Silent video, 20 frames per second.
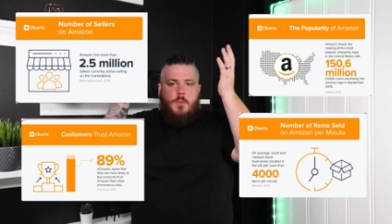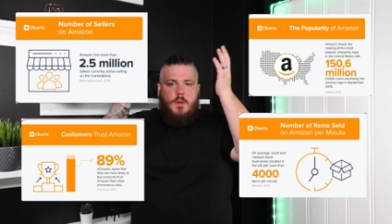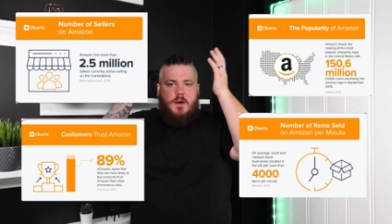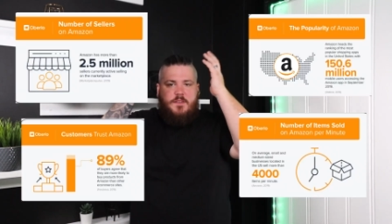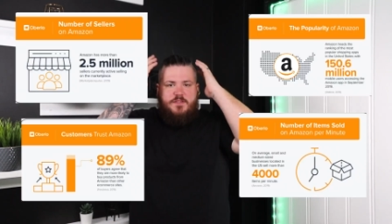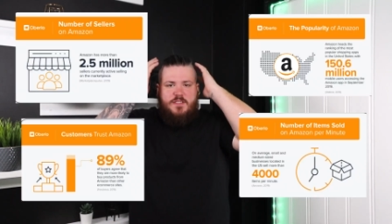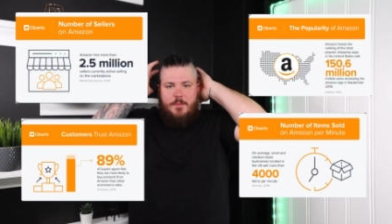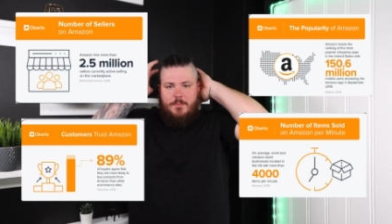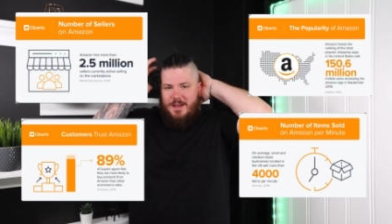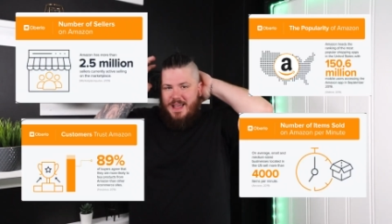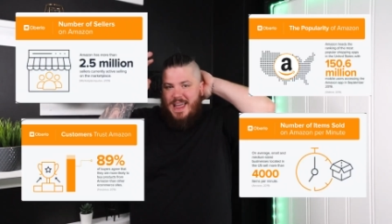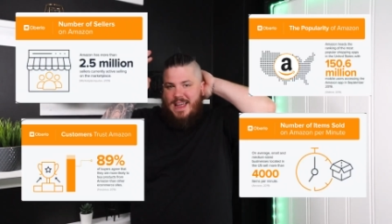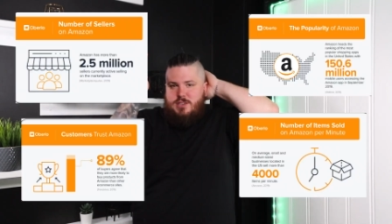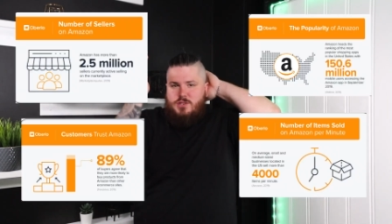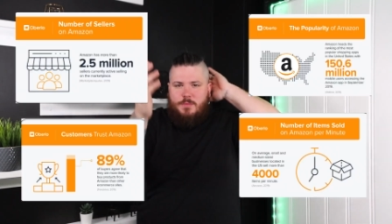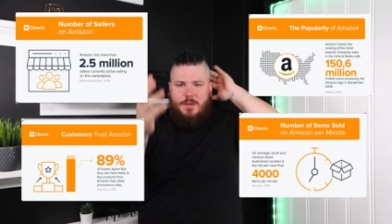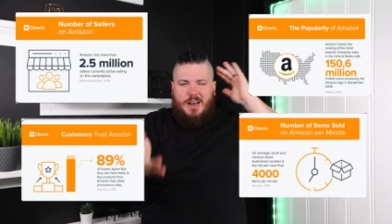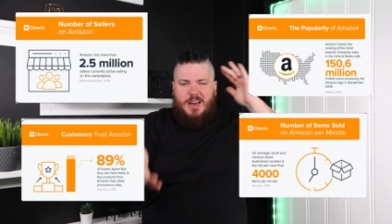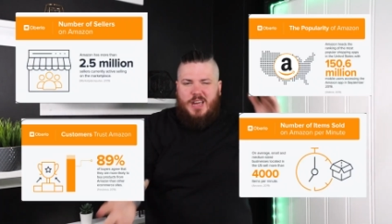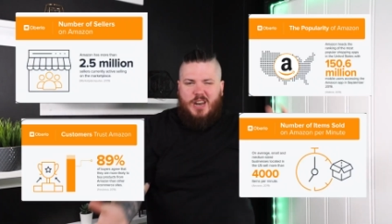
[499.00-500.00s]
them off the top of my head, so
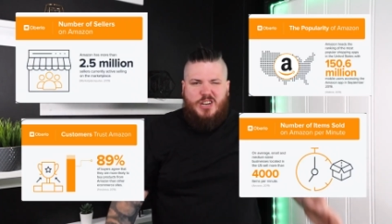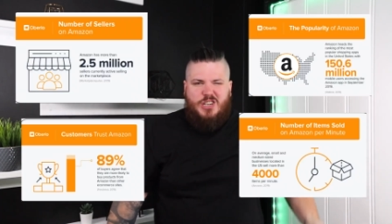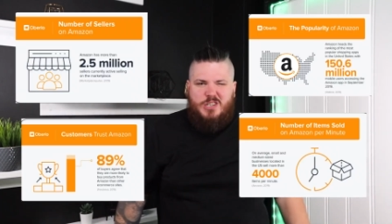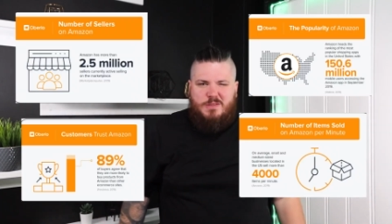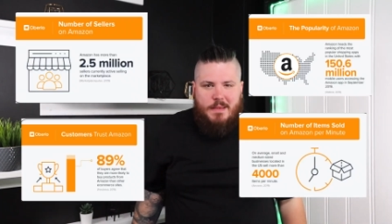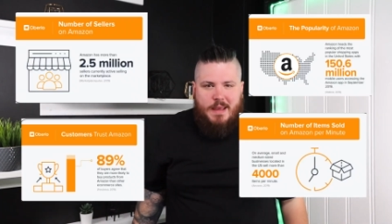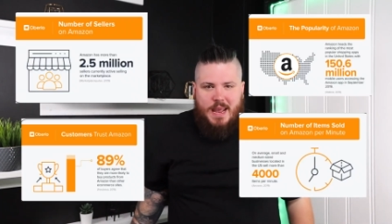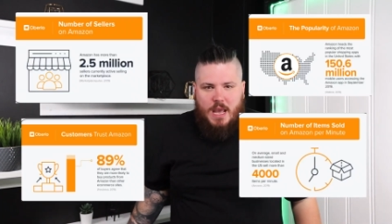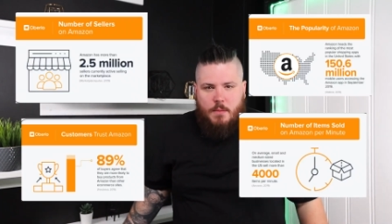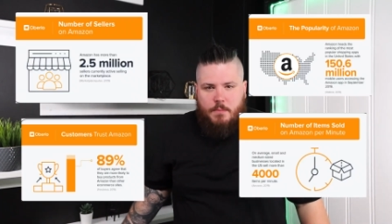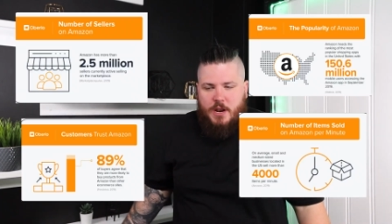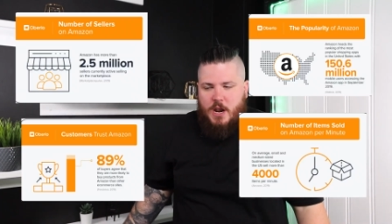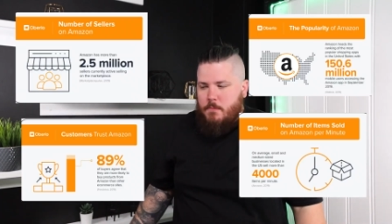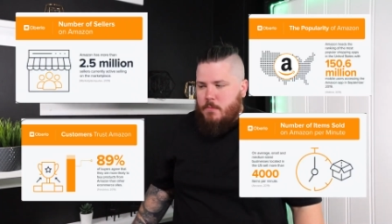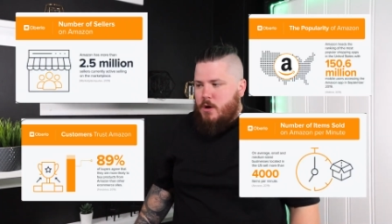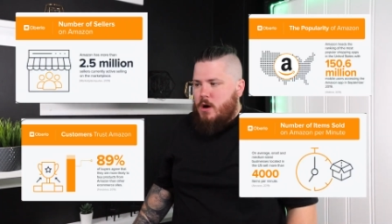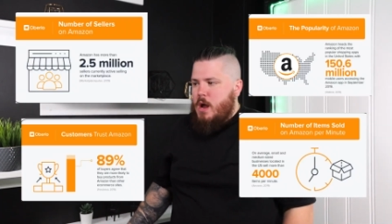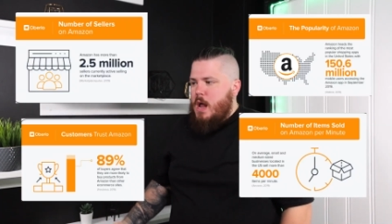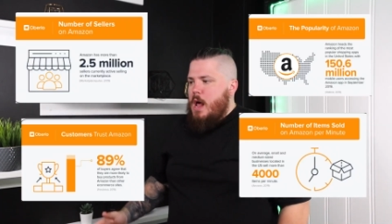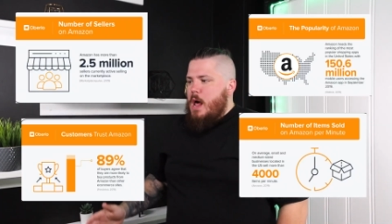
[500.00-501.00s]
I'm not gonna just make up a
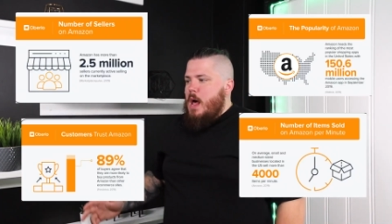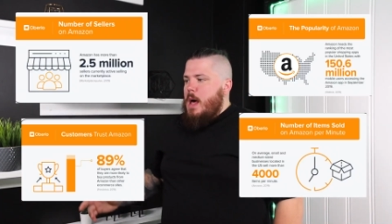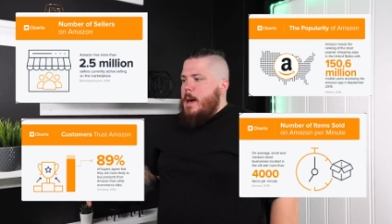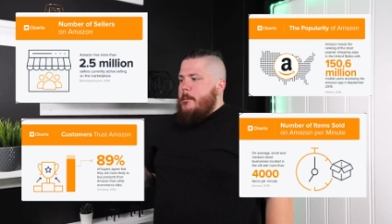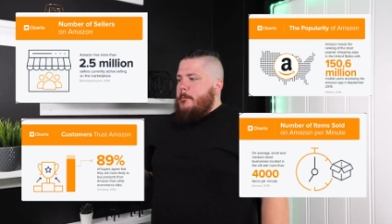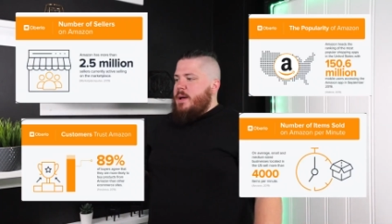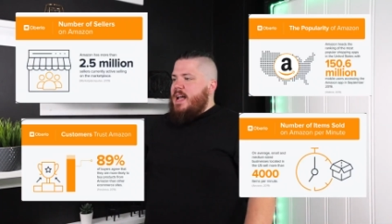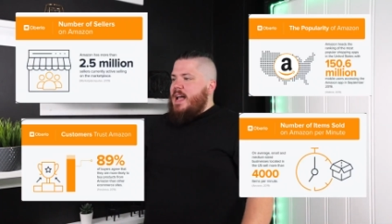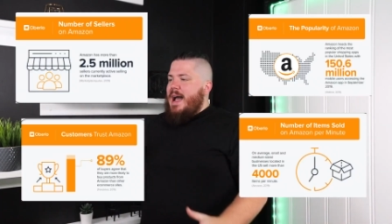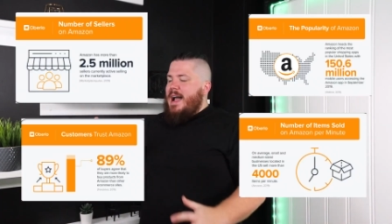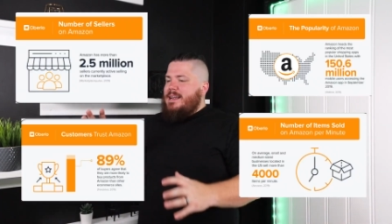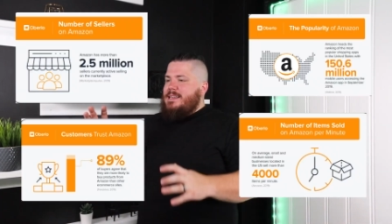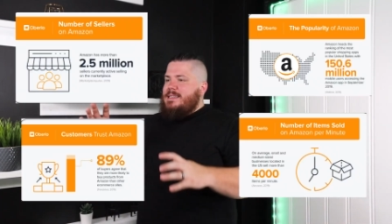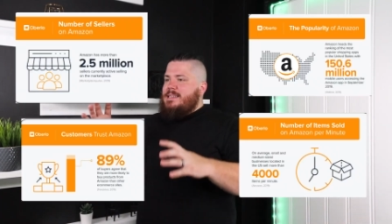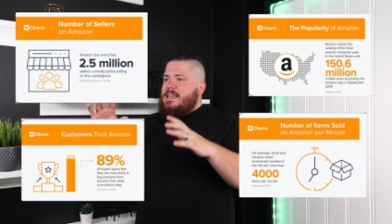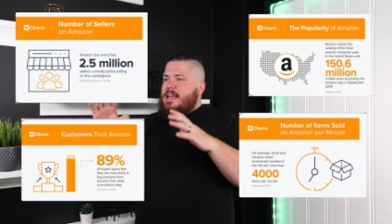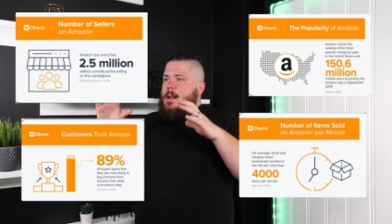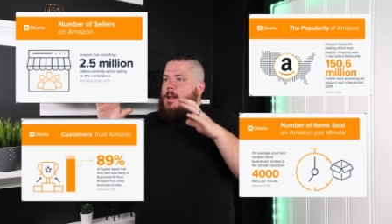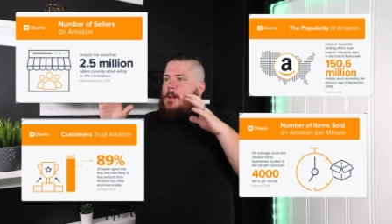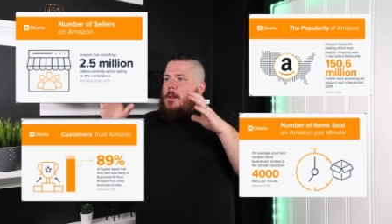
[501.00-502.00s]
number. But guys,
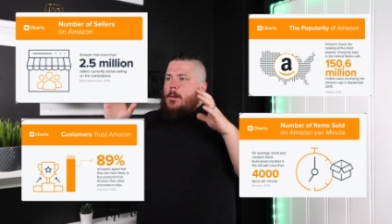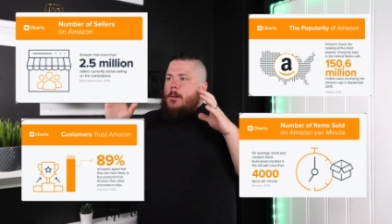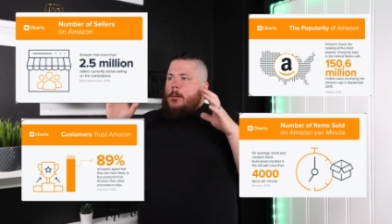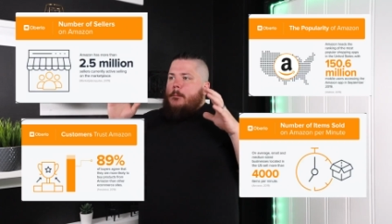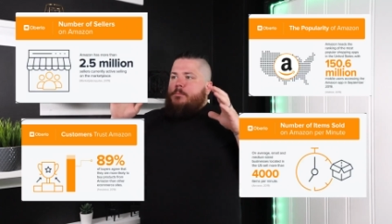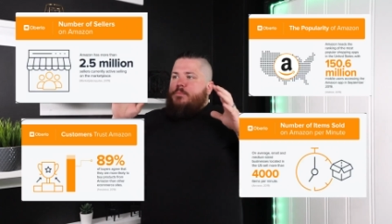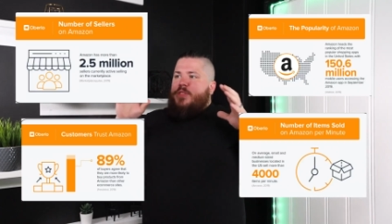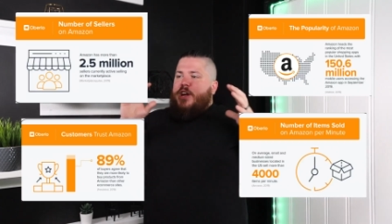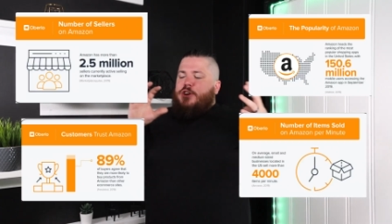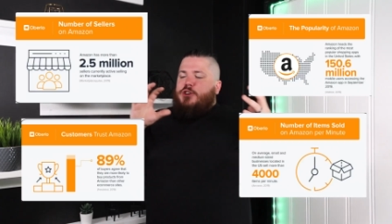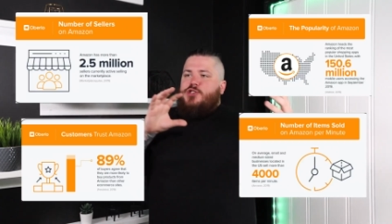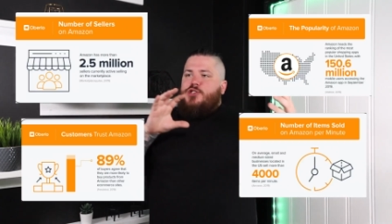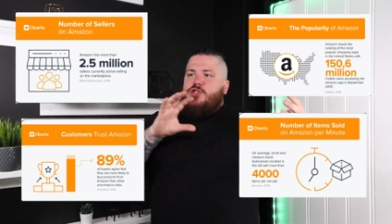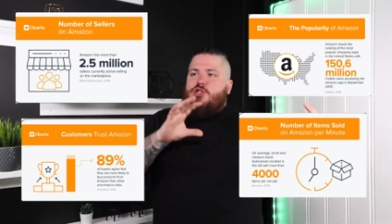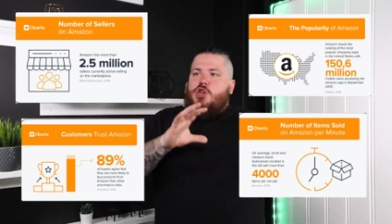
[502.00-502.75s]
there's